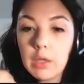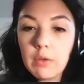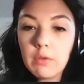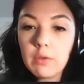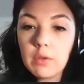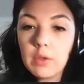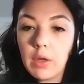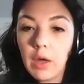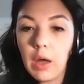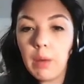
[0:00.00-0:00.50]
does
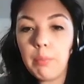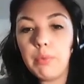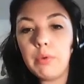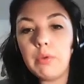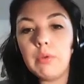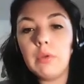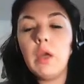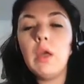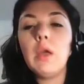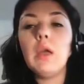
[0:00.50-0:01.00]
it
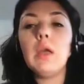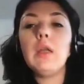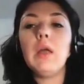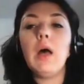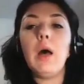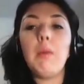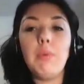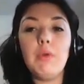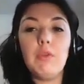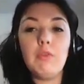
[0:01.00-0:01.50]
happen? It
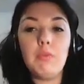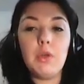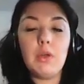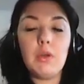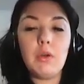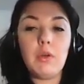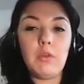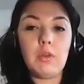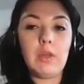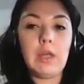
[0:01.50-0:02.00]
happens
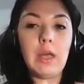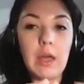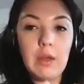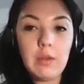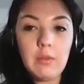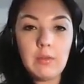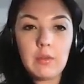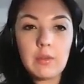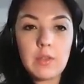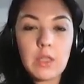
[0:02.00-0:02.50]
because
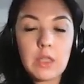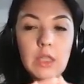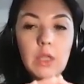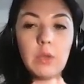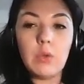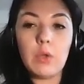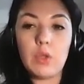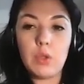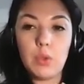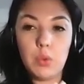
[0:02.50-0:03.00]
gas,
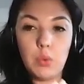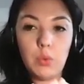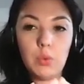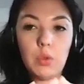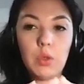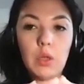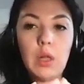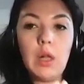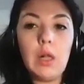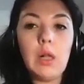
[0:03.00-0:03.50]

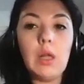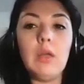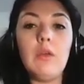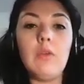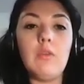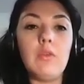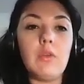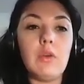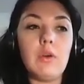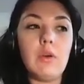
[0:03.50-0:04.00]
CO2,
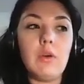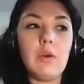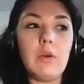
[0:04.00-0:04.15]
is